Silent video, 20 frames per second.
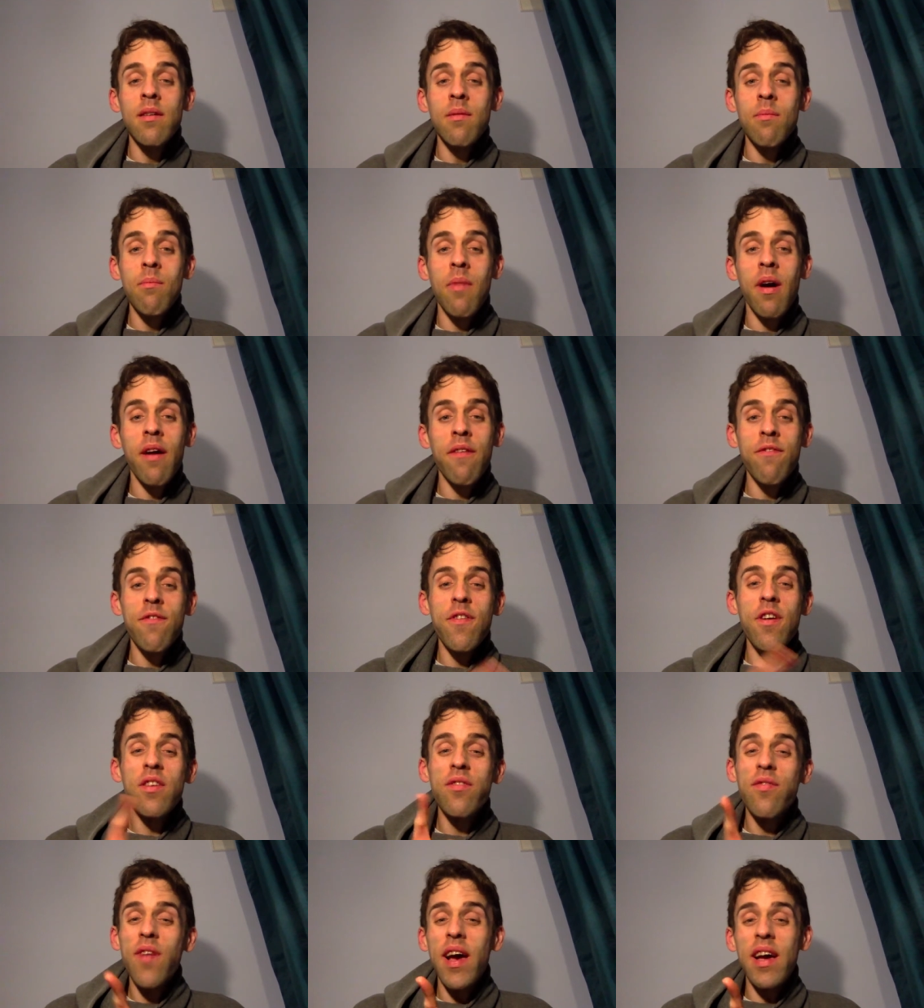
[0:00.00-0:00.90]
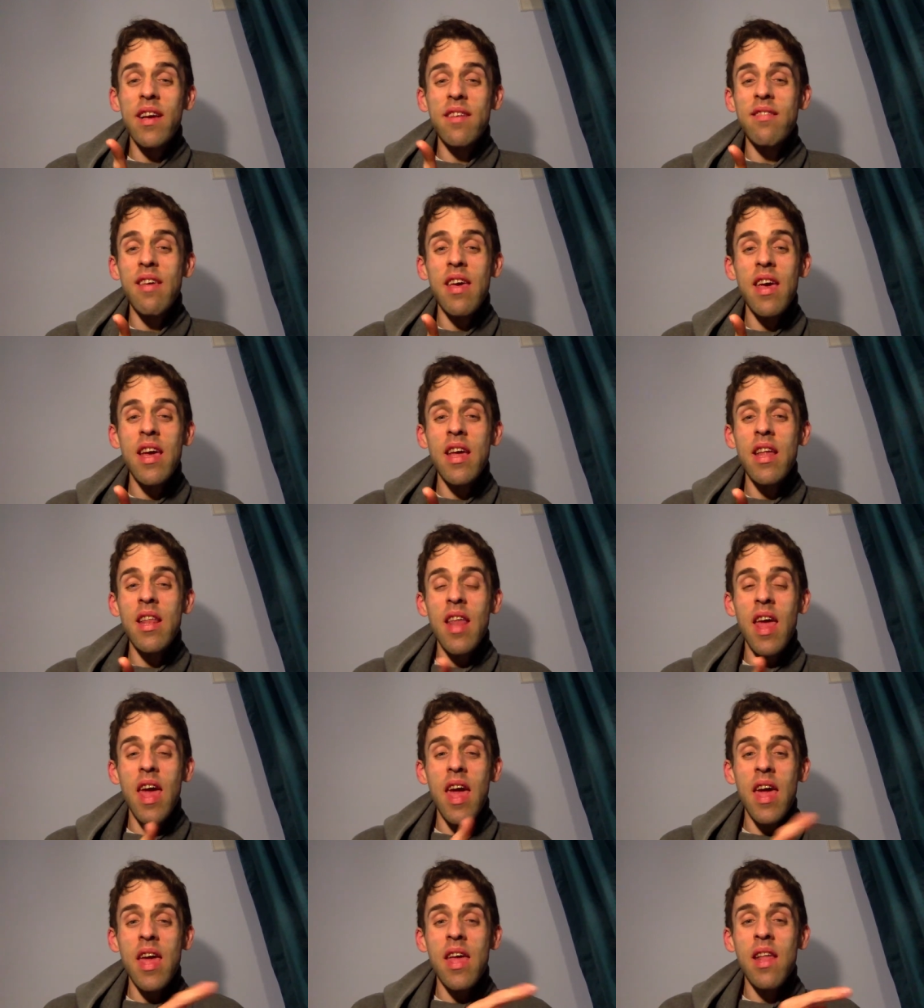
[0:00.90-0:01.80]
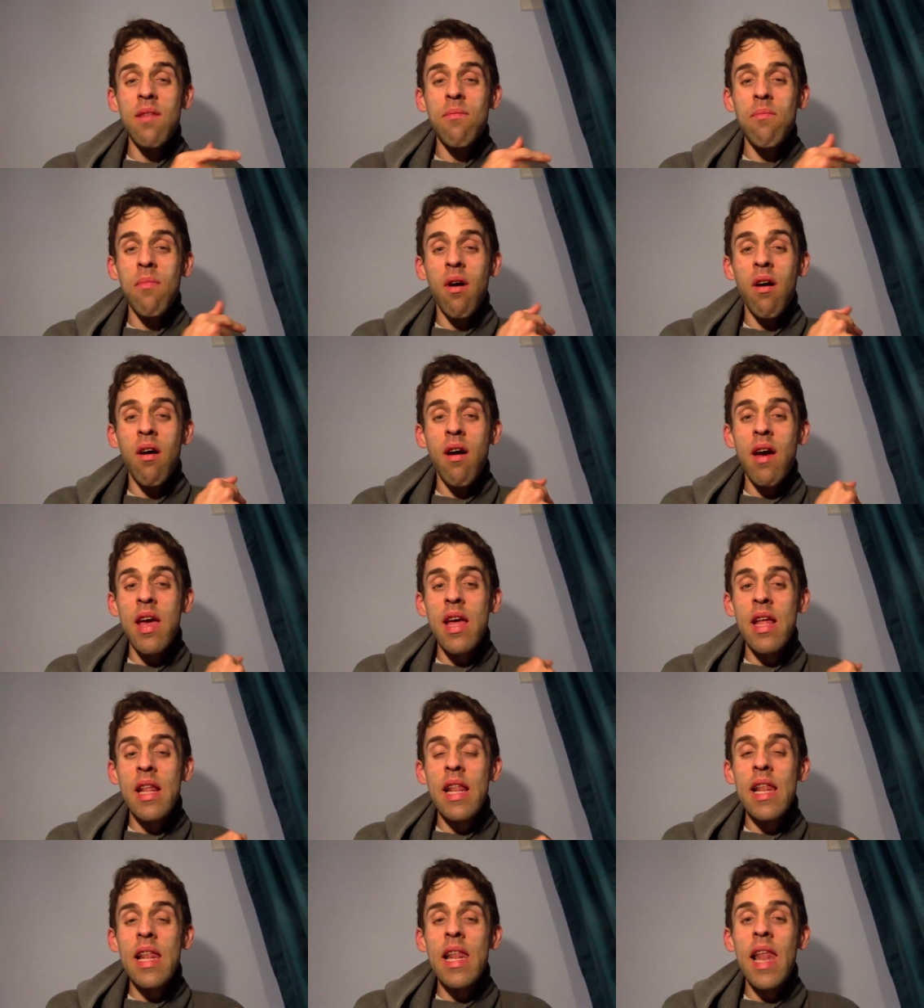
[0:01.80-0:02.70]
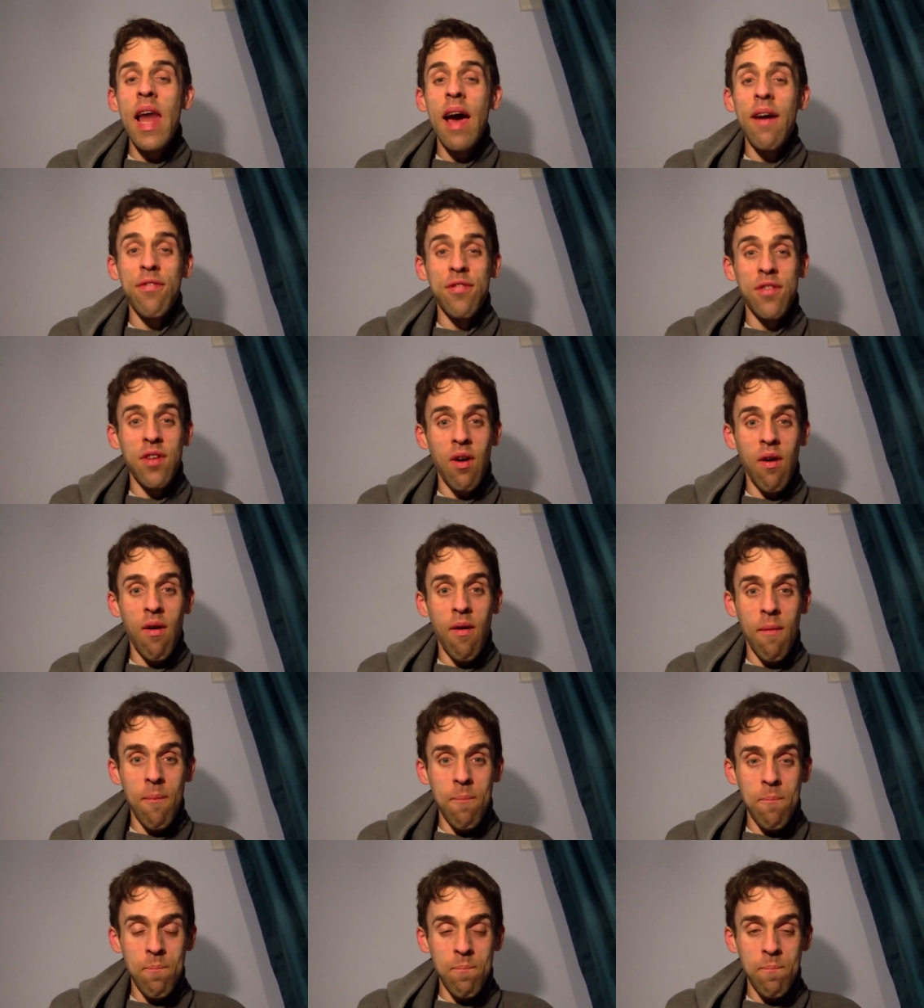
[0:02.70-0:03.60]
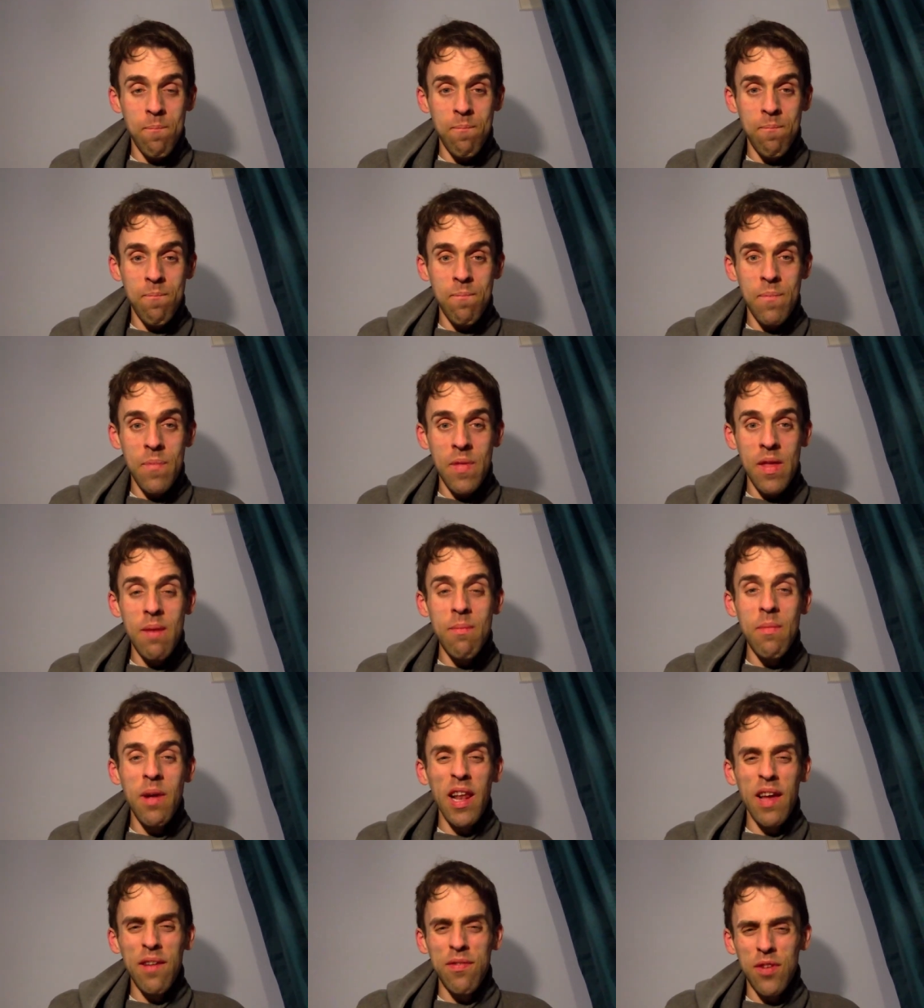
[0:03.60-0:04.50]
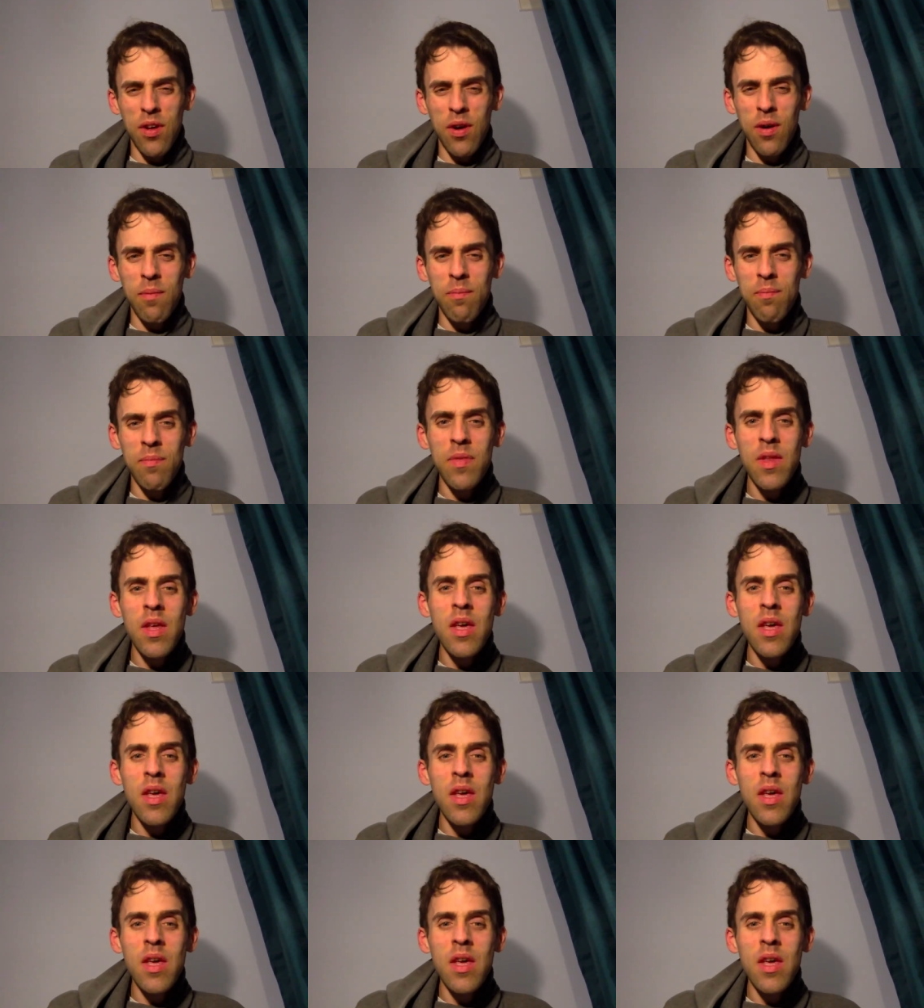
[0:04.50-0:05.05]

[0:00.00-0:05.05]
my first vaccine in my left arm, in my left arm